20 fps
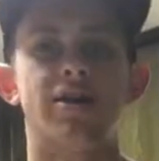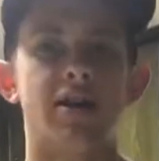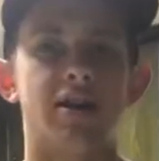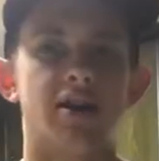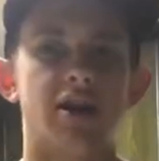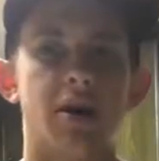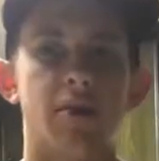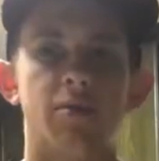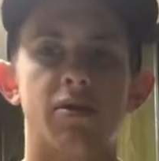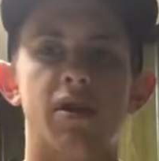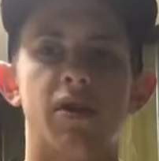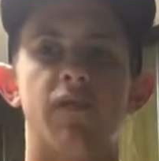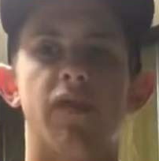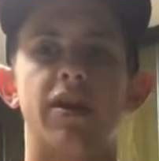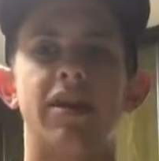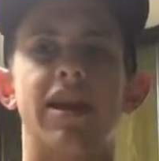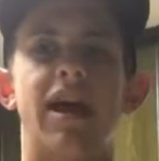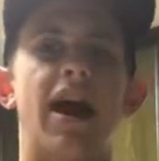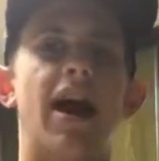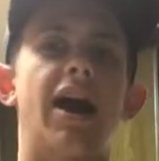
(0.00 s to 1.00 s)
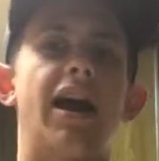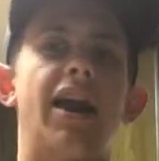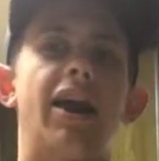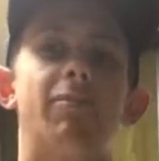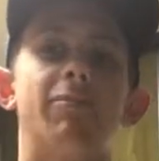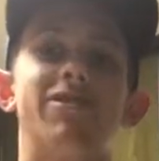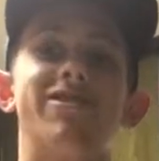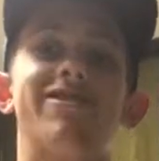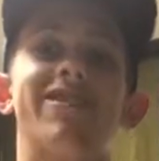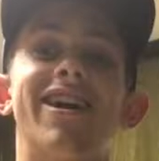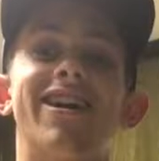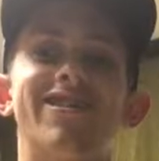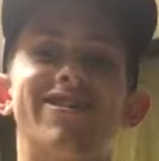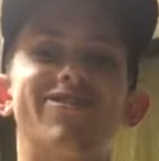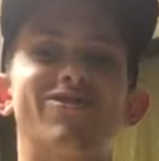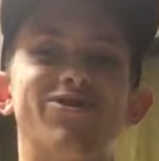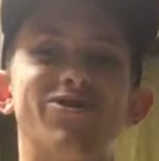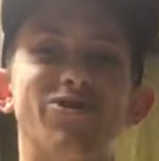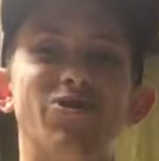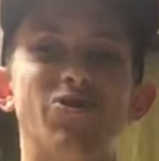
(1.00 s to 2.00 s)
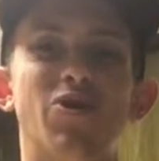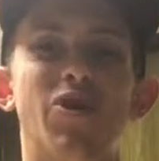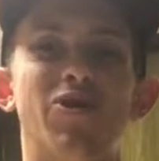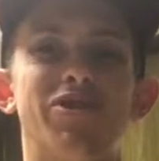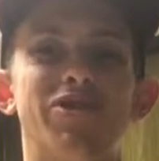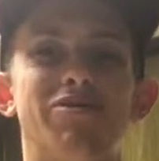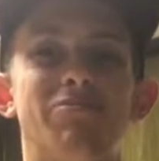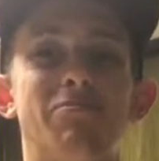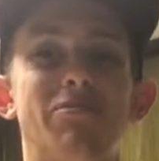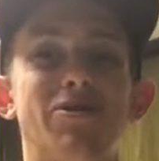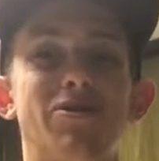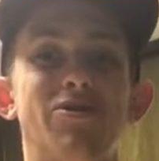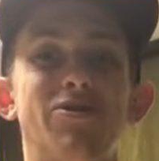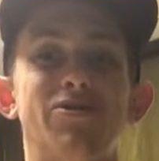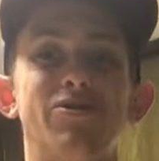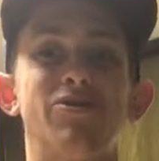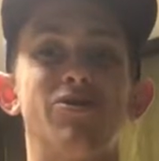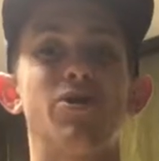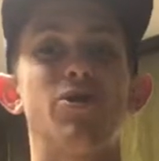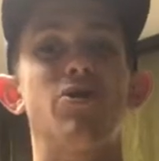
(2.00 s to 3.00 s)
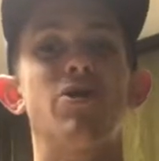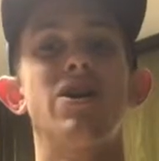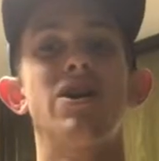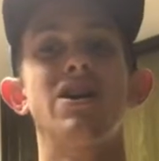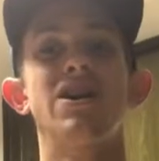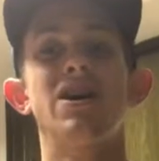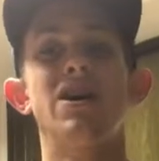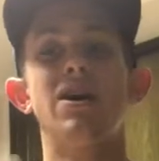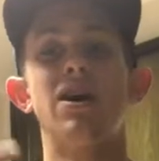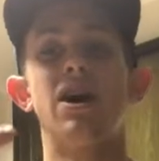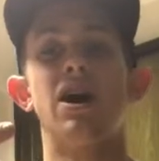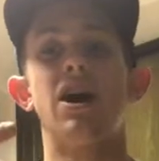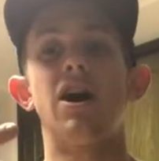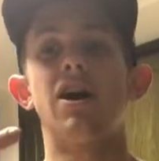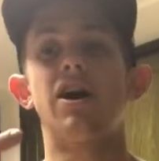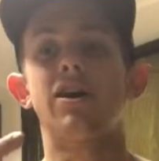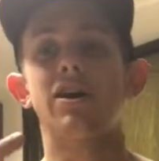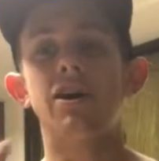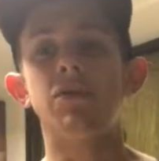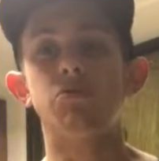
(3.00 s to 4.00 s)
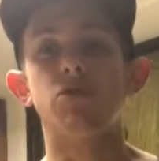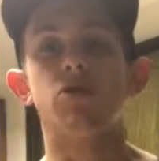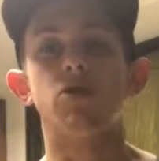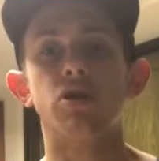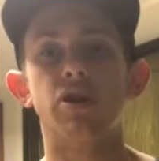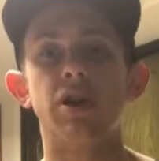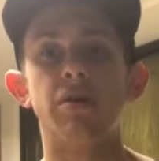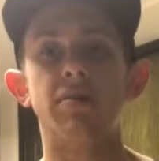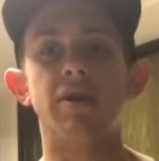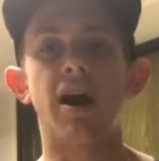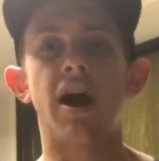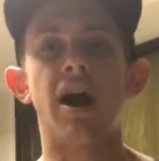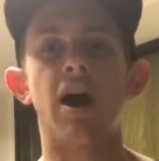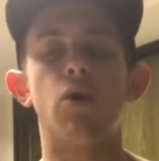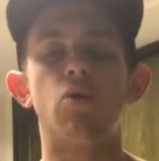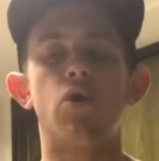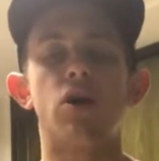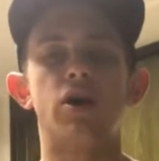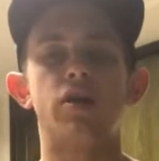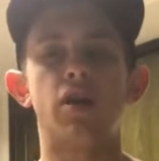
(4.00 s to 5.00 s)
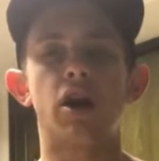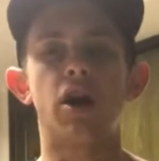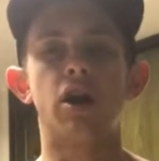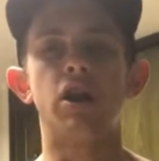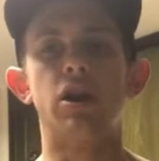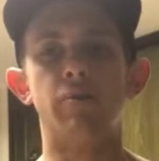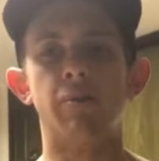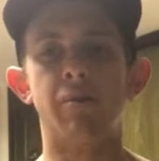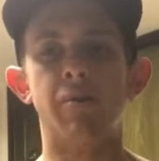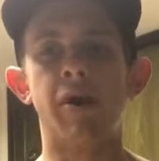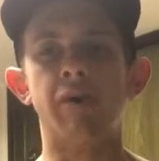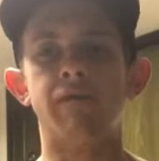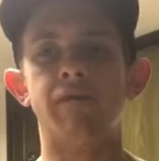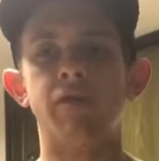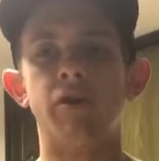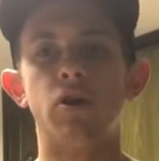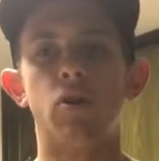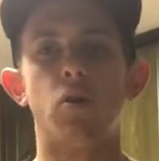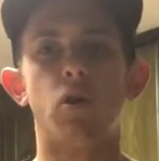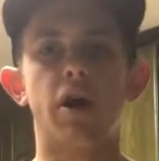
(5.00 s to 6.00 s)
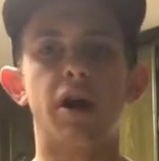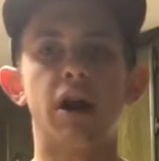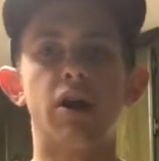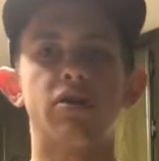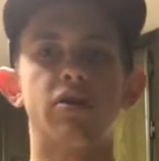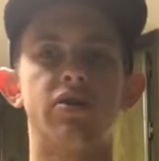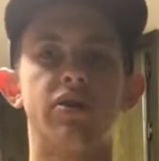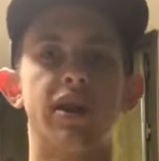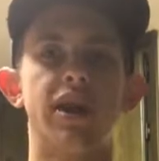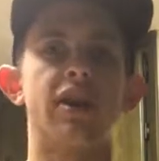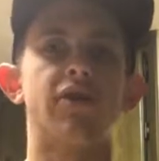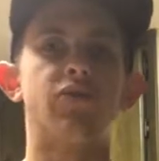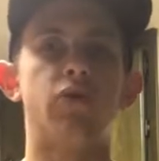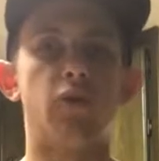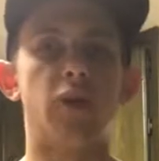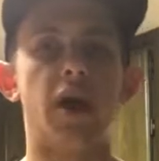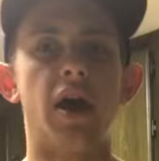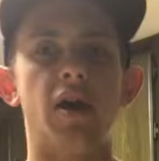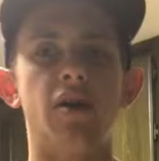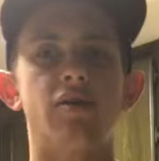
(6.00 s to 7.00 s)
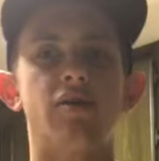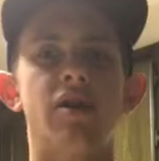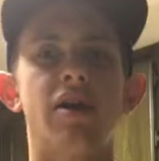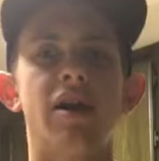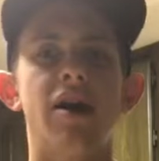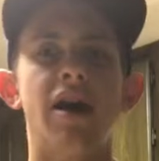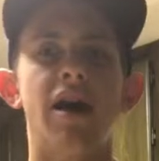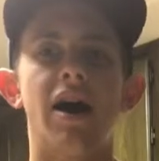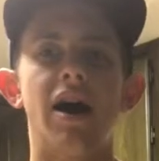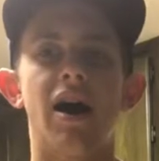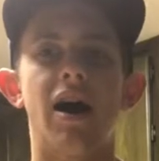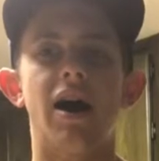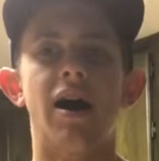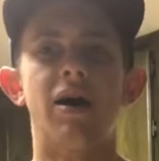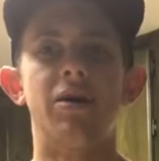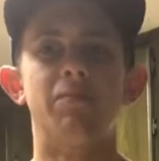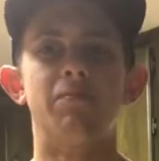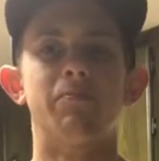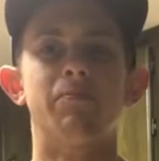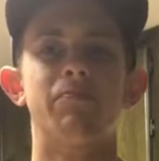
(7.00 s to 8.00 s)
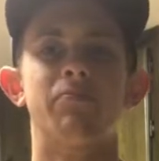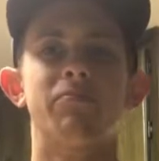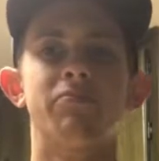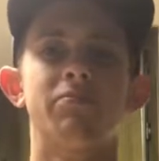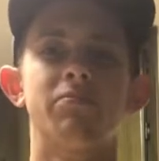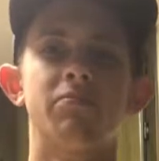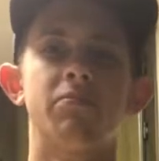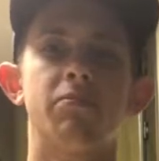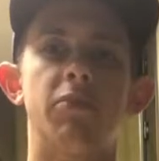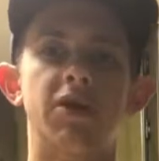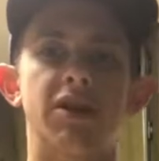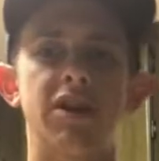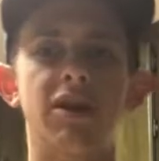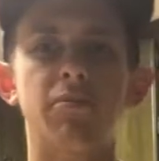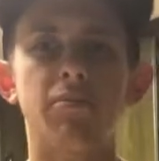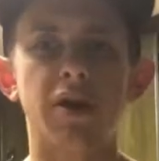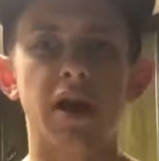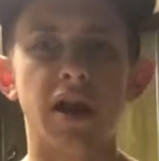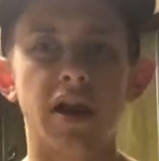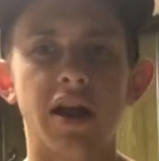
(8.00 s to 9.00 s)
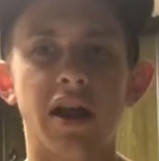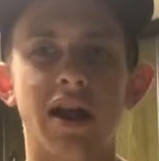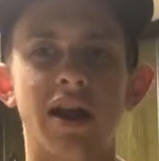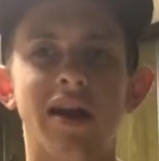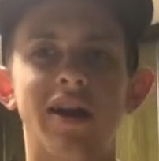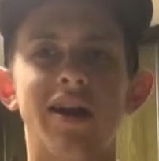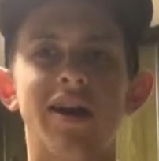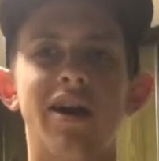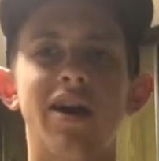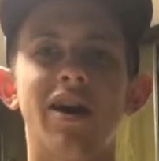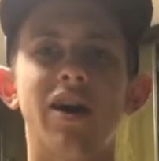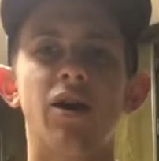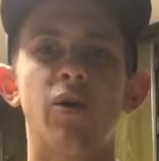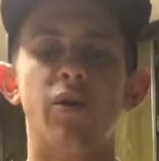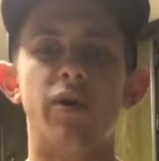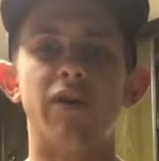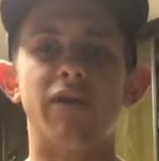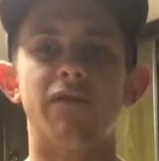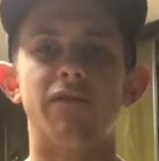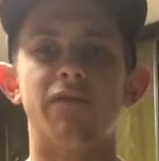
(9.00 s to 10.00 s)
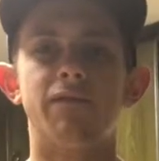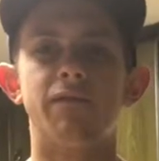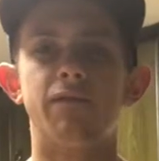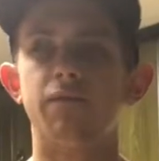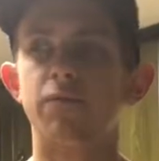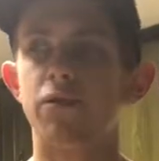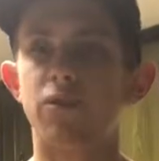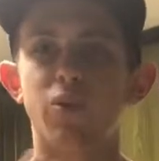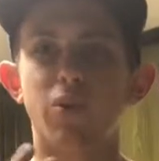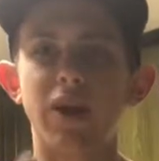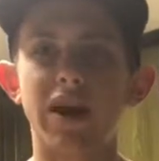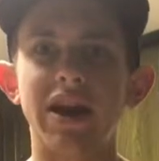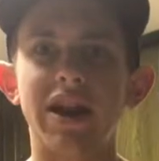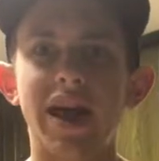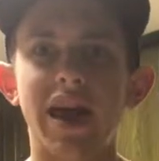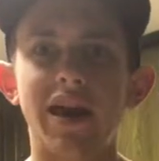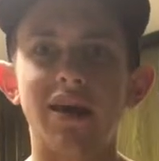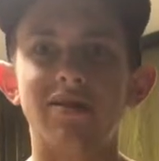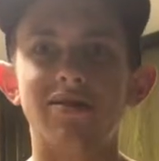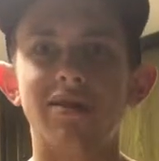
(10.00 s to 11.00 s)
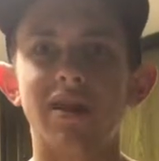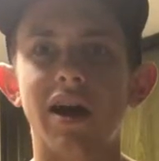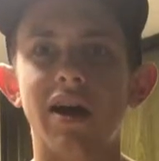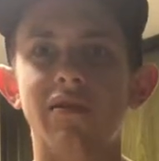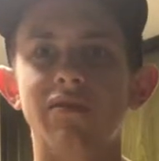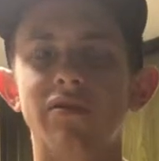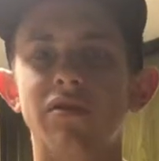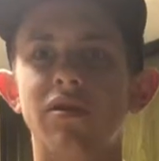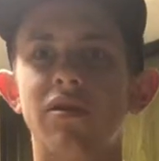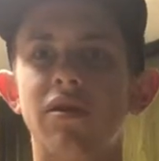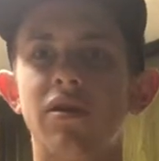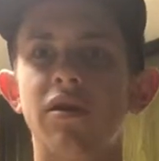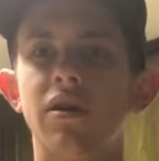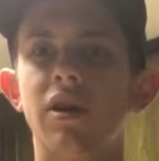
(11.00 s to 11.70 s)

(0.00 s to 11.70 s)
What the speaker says: take them, stuff like that, and I'm excited to show you all these meals. So keep an eye out. We're going to talk a little bit about feeder workouts in the next few days, but keep killing it. We have 3 days left,